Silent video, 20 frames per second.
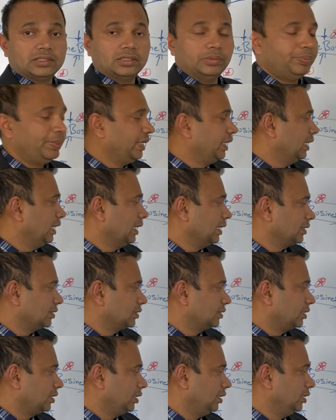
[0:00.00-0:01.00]
B has
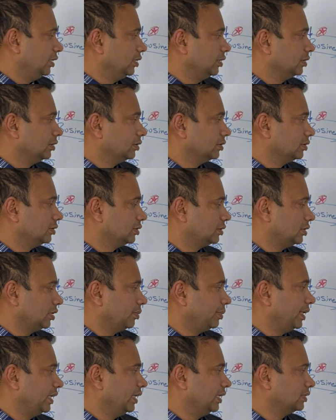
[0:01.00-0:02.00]
3
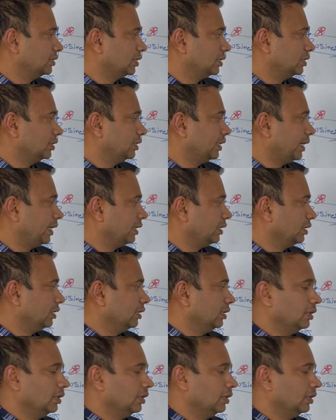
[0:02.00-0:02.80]
subheadings under that.